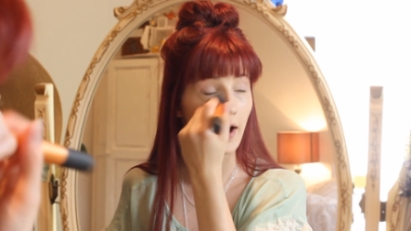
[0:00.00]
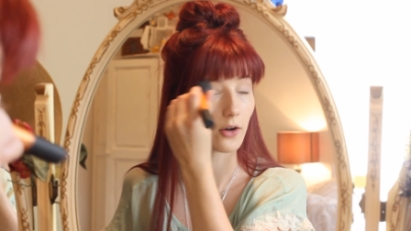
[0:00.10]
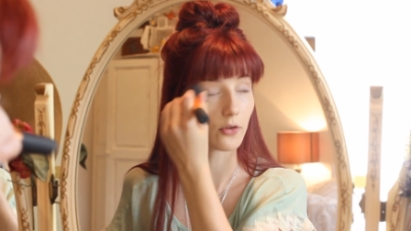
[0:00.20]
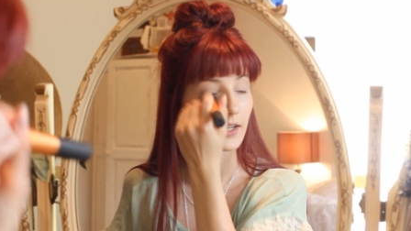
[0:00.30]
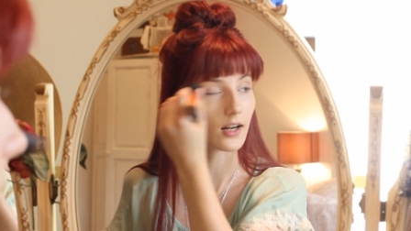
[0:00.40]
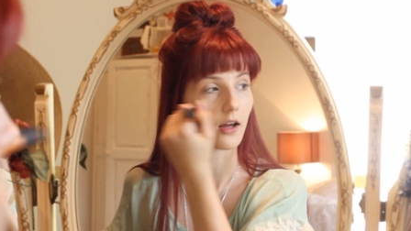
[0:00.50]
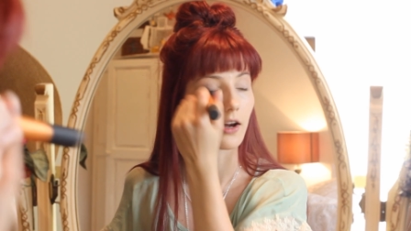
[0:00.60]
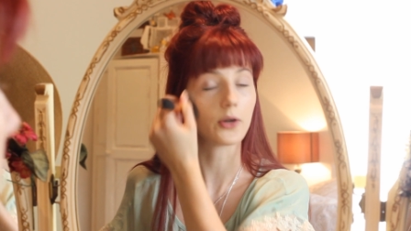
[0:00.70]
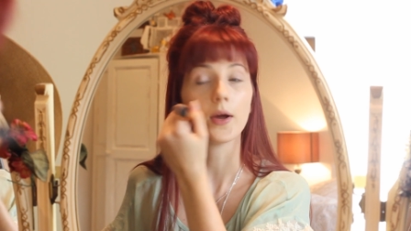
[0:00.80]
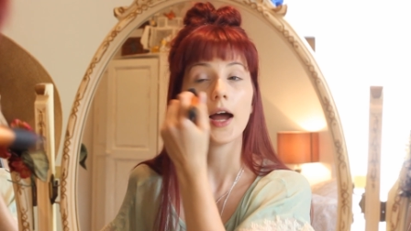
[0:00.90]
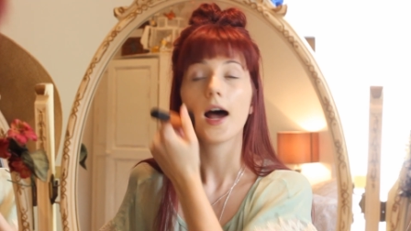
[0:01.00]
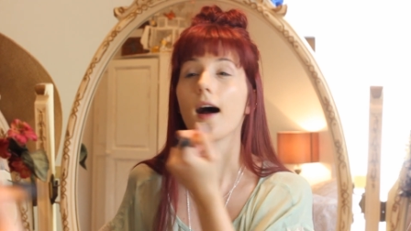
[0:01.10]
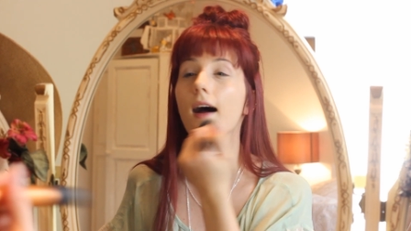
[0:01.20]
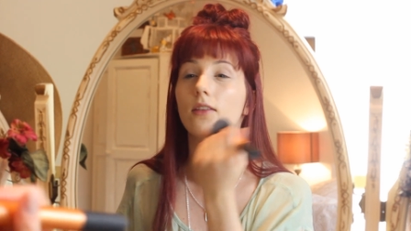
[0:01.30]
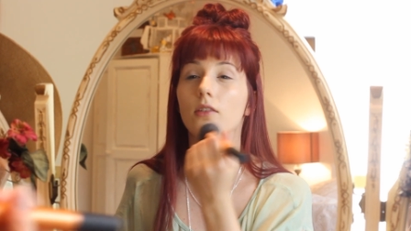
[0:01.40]
healthy glow
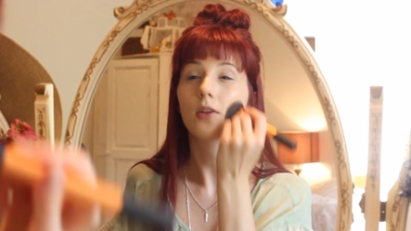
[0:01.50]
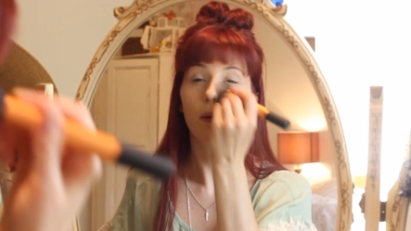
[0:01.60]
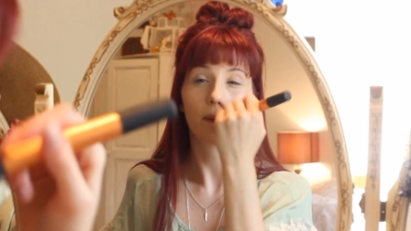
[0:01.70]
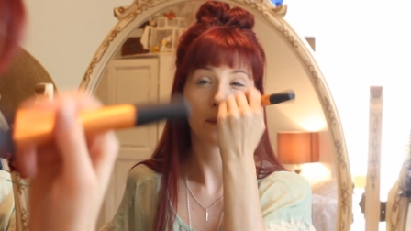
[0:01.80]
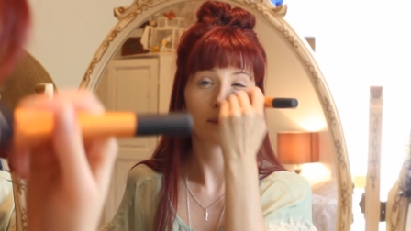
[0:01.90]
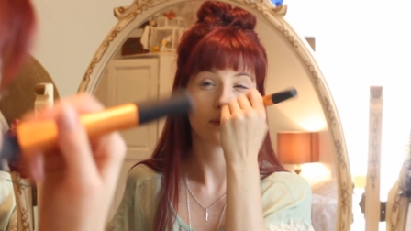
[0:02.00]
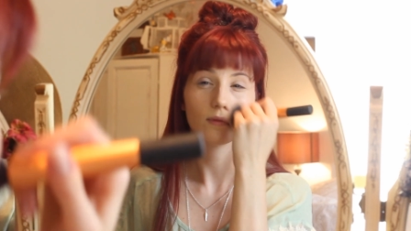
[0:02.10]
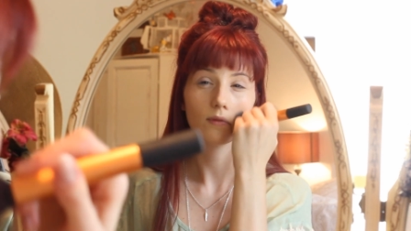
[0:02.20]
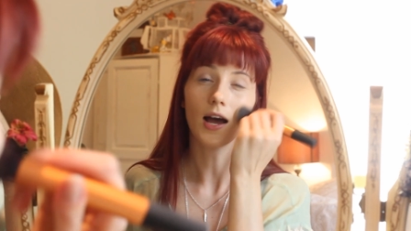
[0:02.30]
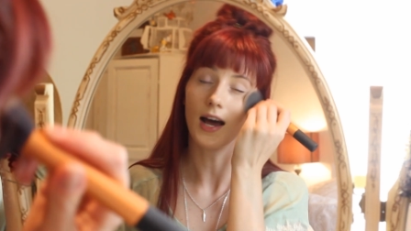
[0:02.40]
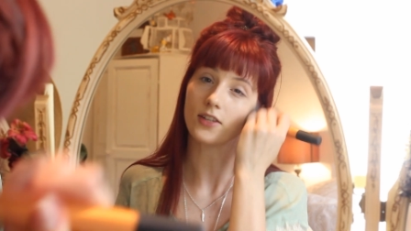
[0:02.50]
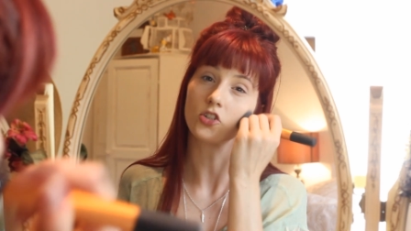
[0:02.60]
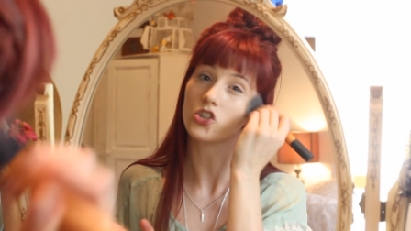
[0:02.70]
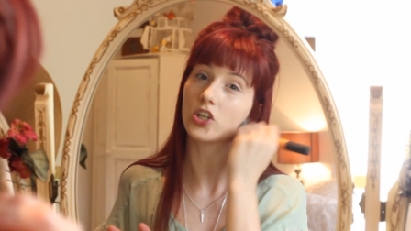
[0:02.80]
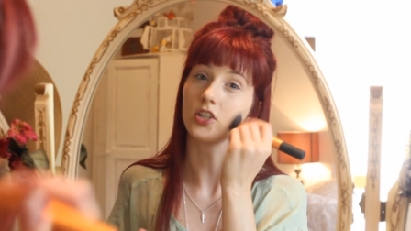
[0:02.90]
and
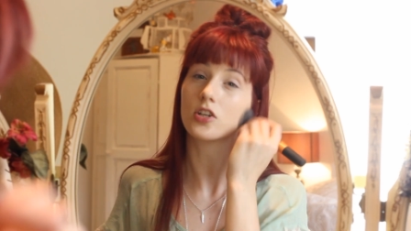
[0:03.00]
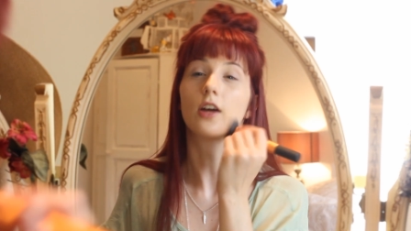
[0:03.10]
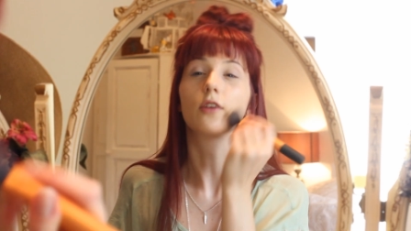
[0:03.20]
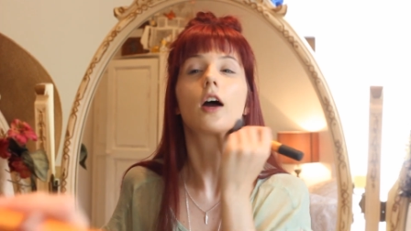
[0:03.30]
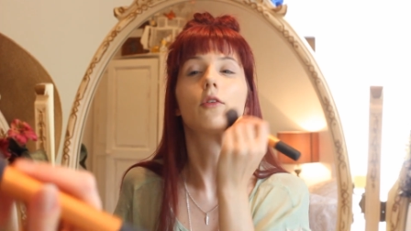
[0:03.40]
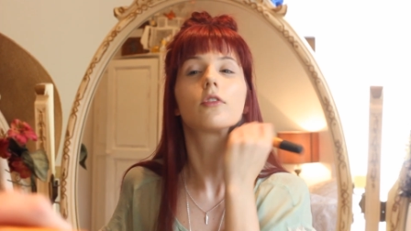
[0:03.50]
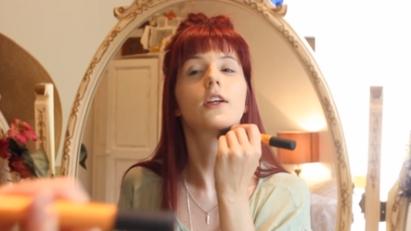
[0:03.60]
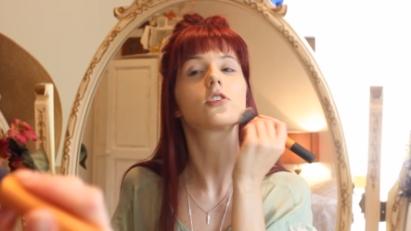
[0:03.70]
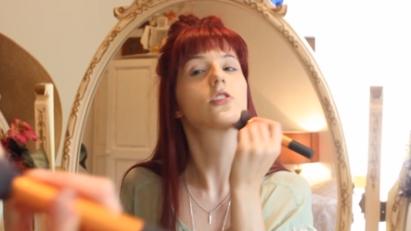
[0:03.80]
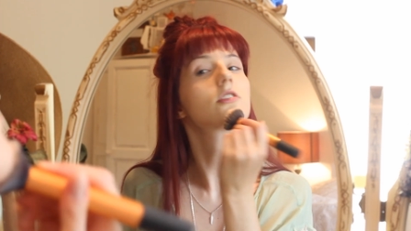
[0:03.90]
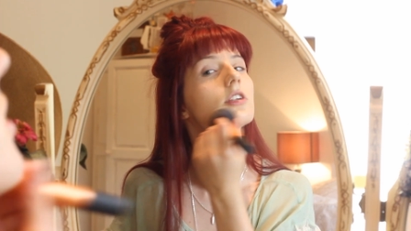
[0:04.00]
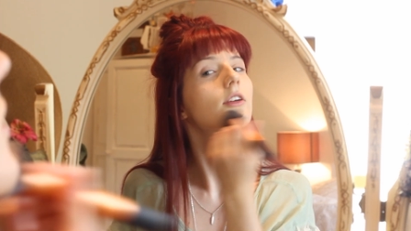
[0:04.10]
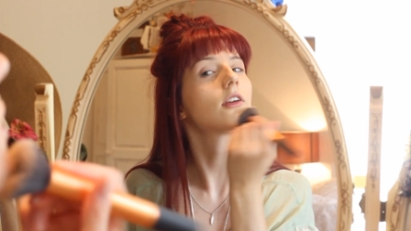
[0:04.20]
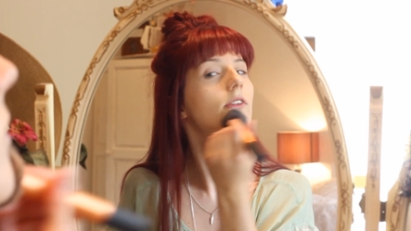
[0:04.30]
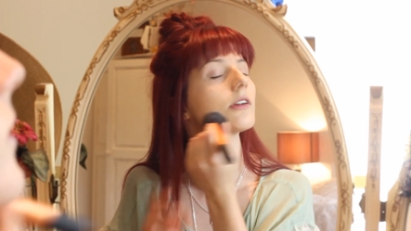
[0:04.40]
has just enough coverage
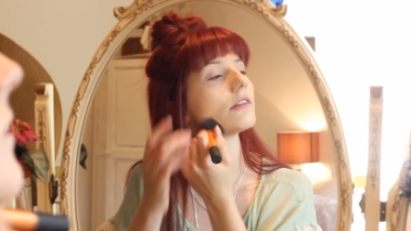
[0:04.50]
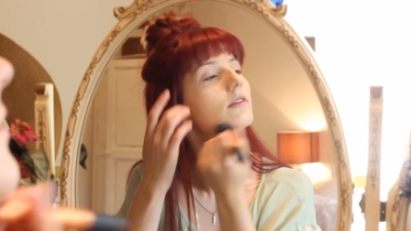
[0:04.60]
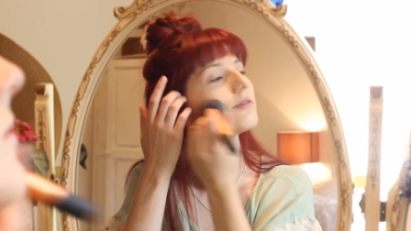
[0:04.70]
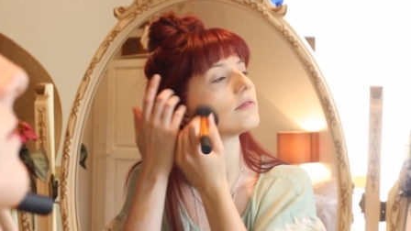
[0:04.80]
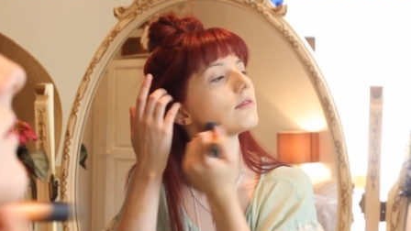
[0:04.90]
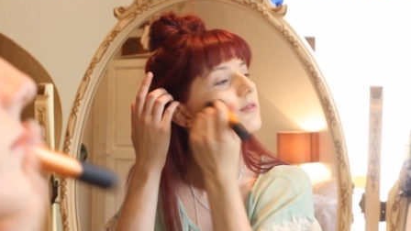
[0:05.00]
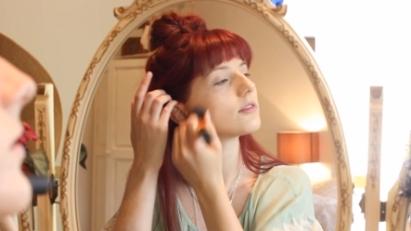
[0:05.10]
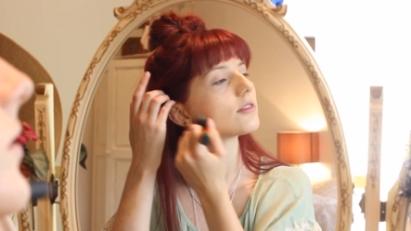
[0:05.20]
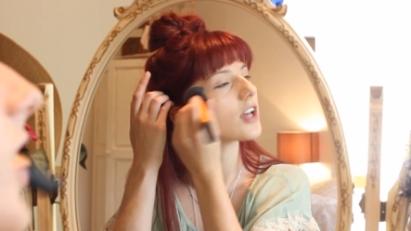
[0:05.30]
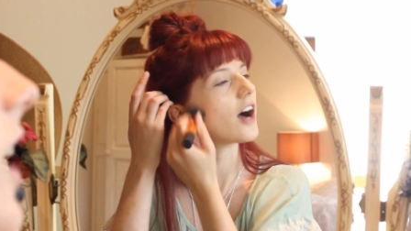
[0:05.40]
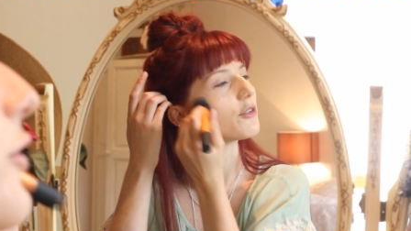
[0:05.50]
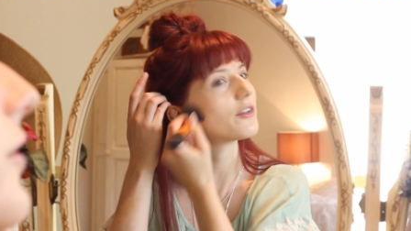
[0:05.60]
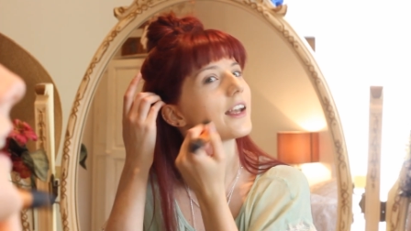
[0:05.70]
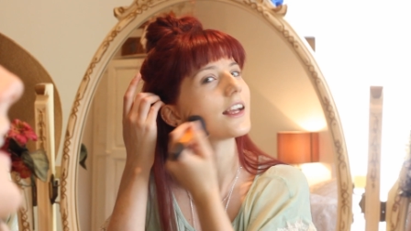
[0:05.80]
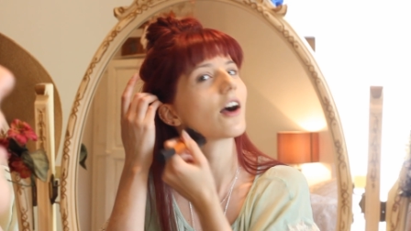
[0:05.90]
to
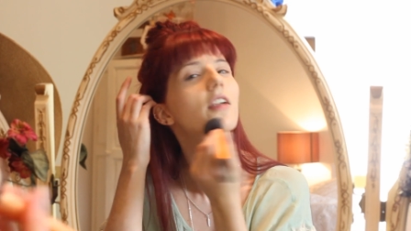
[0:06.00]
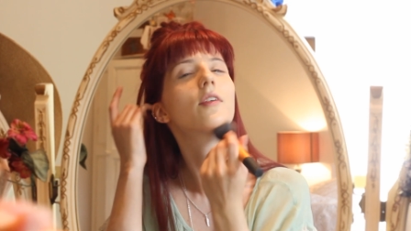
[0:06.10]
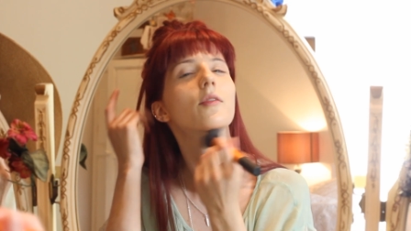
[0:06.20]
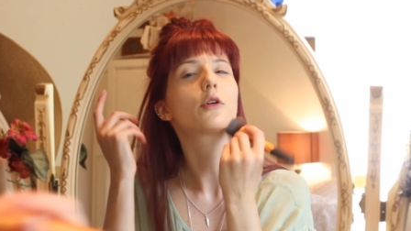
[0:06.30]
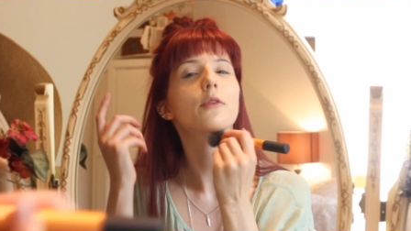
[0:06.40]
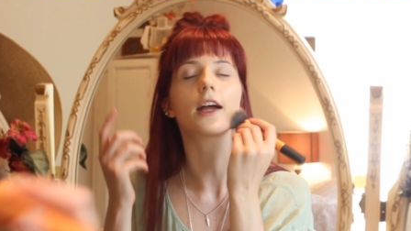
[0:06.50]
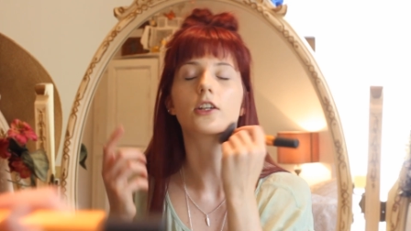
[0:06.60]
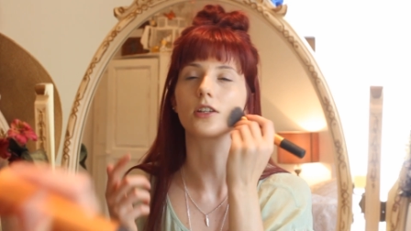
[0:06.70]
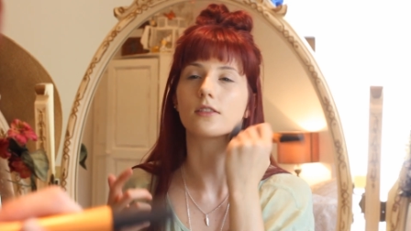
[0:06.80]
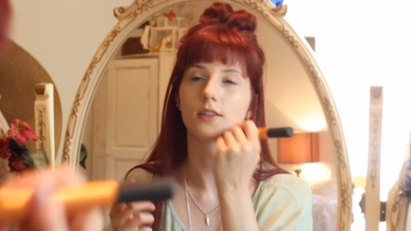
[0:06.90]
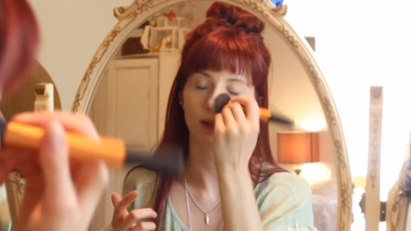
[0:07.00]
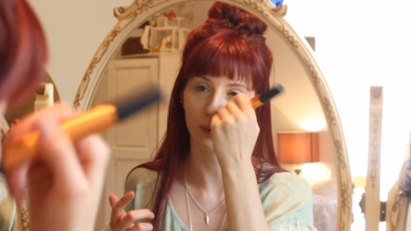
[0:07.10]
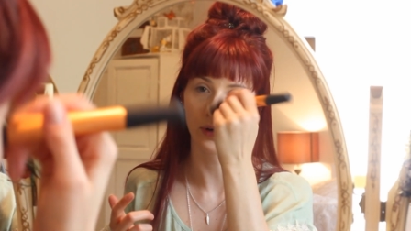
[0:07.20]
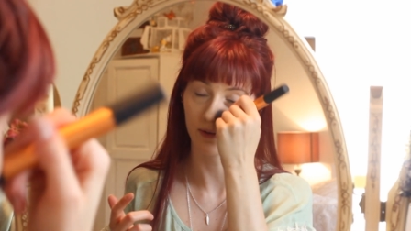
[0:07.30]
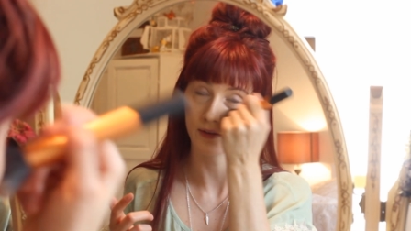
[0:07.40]
cover any kind of imperfections that
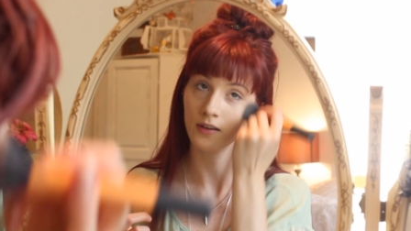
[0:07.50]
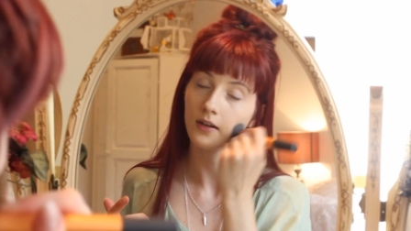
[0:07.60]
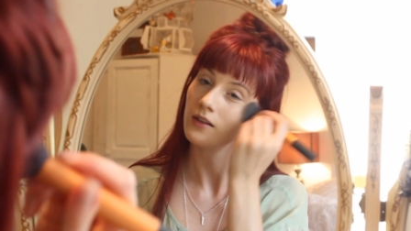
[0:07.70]
you want.